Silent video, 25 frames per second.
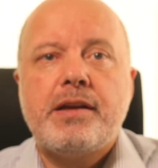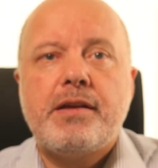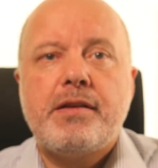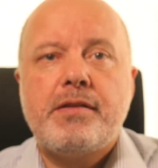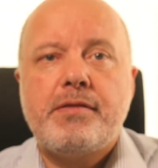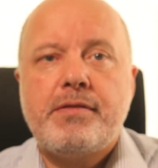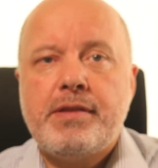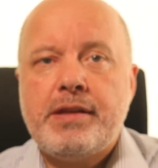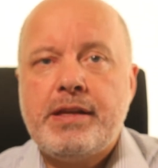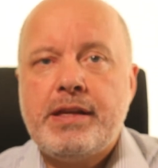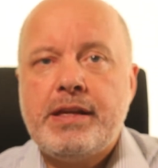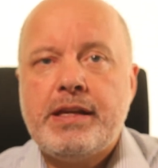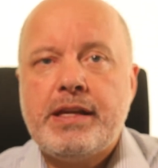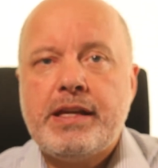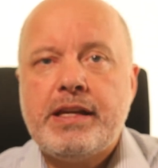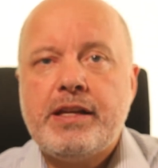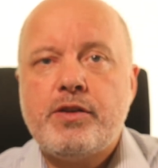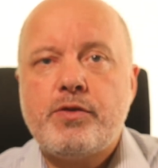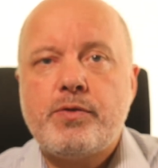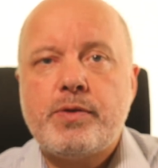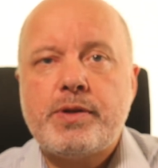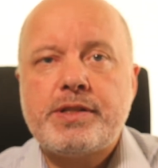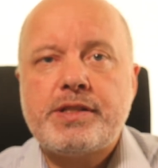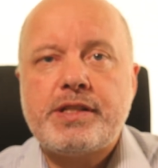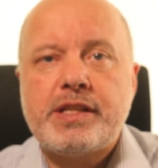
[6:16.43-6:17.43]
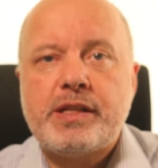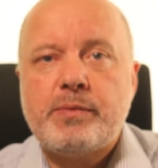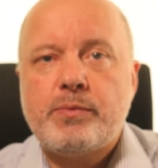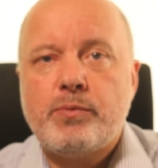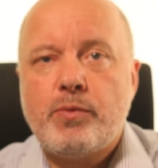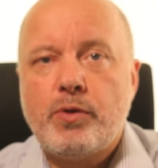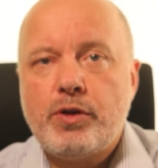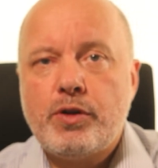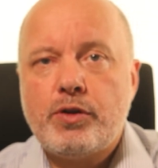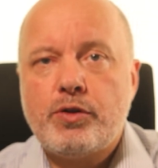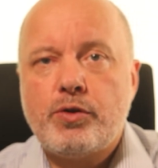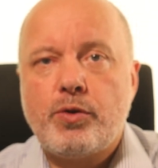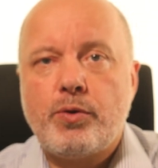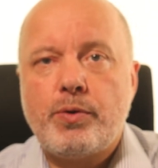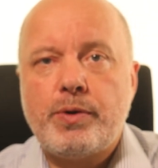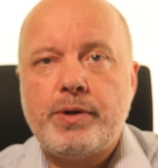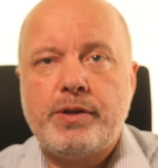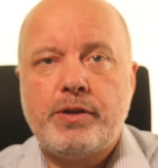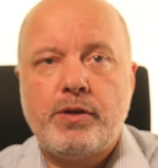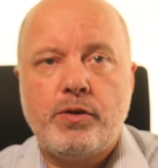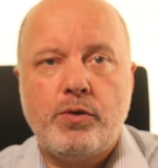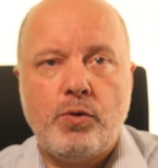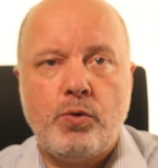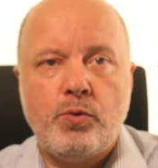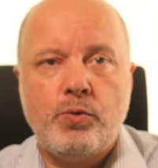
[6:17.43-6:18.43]
the interest in monitoring
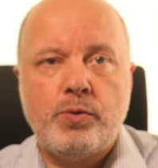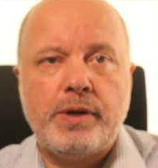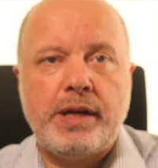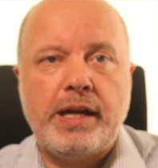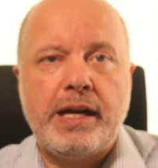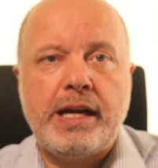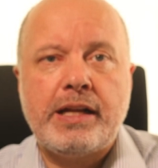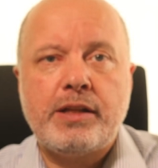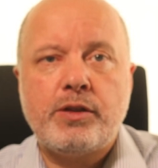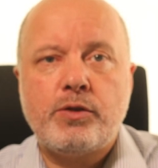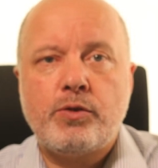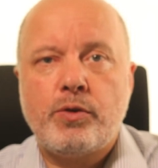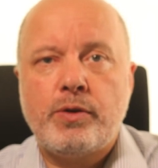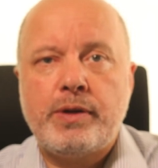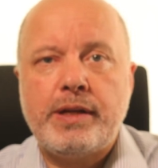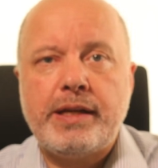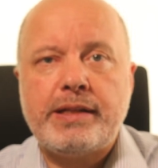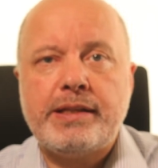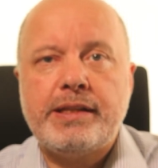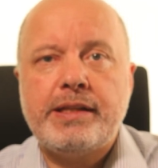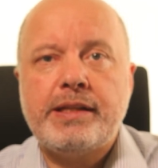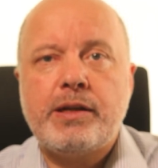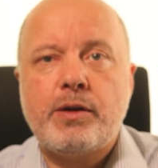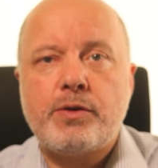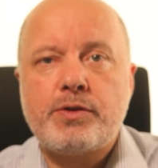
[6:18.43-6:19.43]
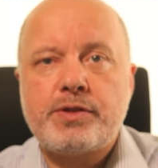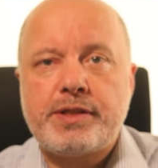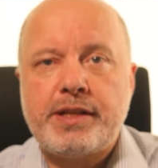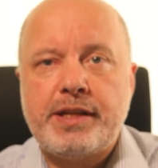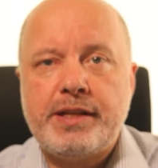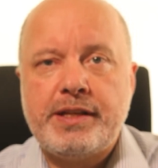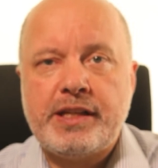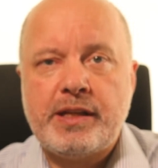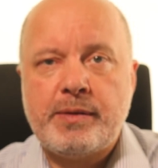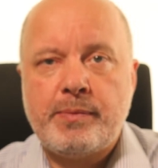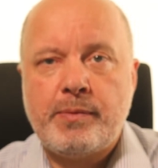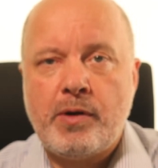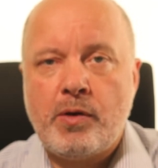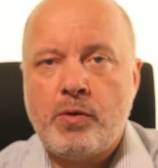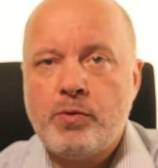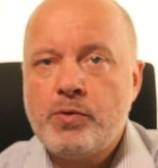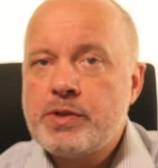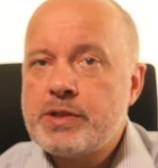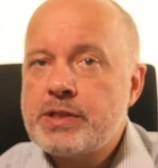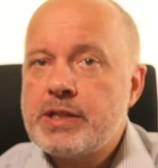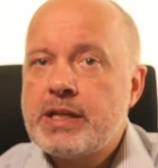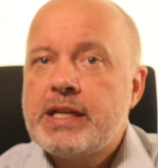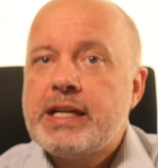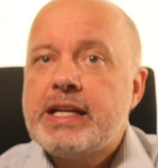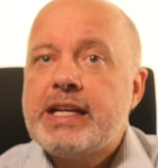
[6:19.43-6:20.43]
the loan and collecting outstanding
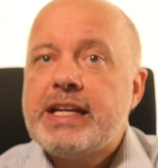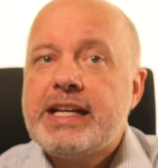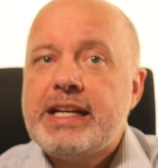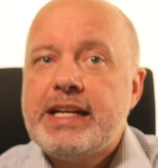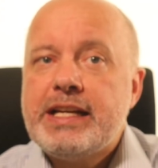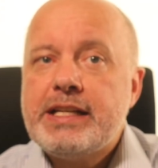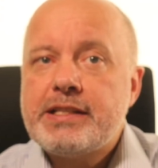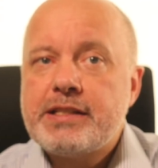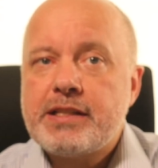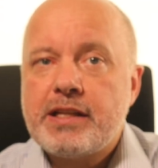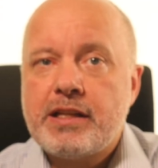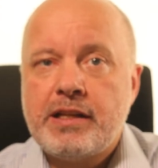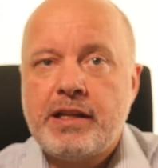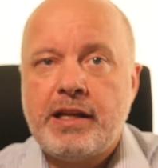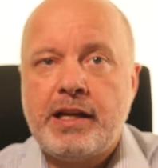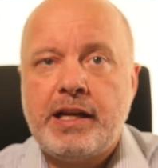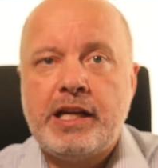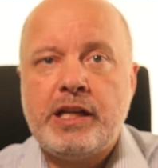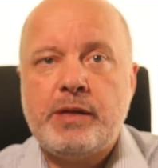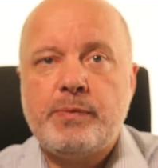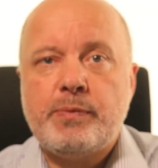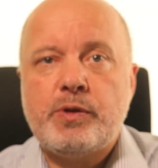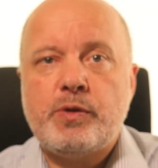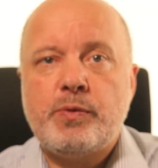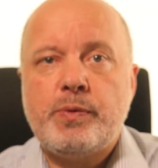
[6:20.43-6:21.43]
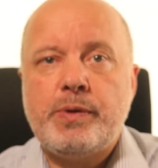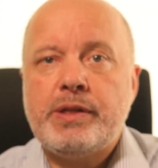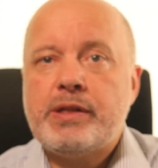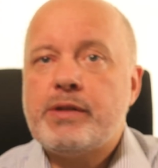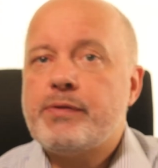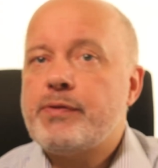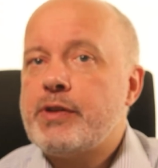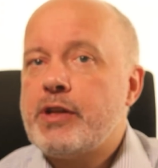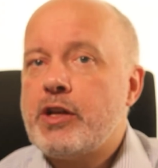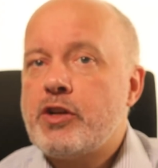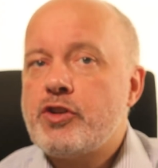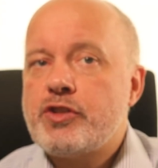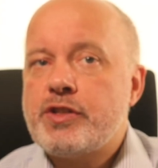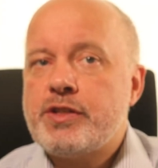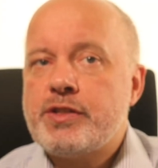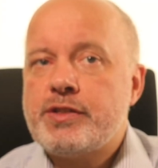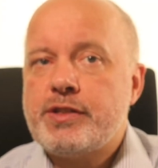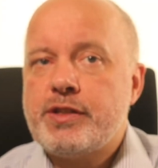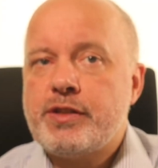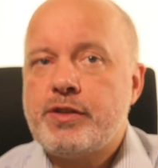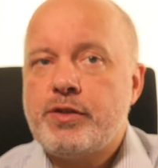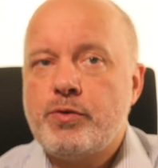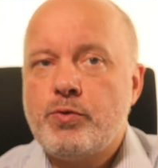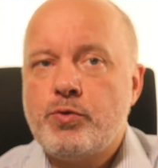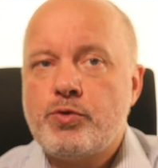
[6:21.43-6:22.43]
amounts is aligned between the financial
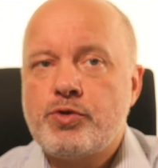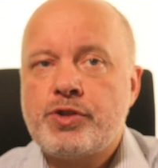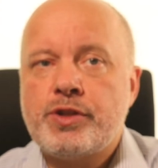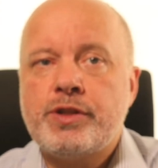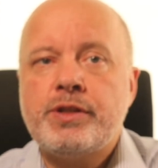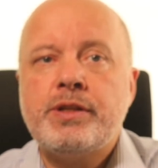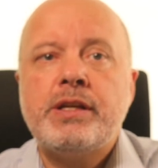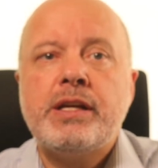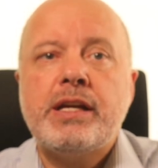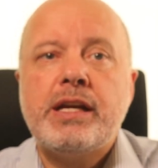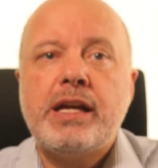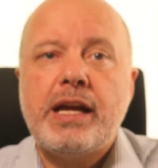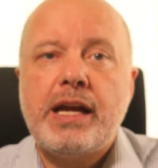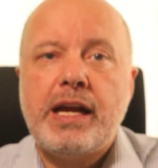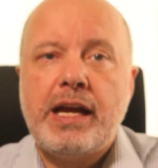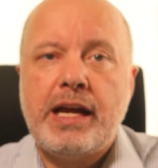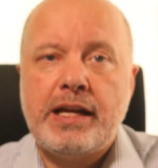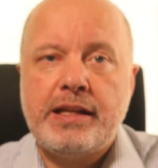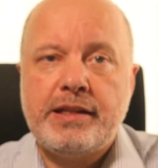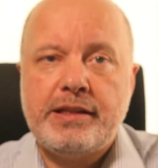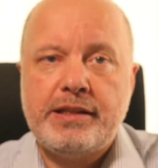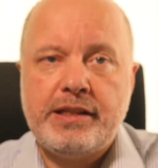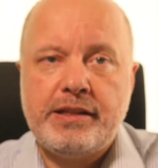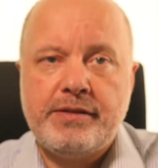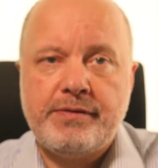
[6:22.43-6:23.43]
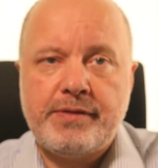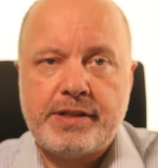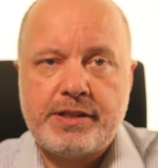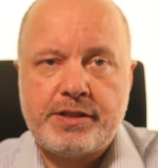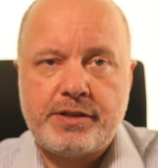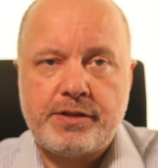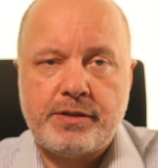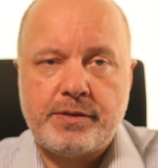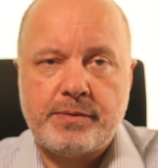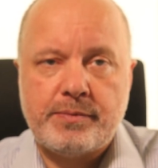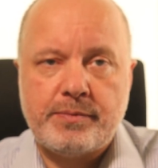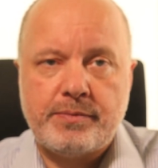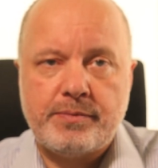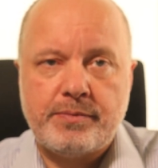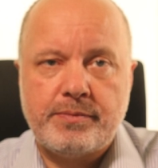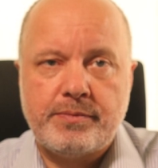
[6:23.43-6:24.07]
institution and the investor.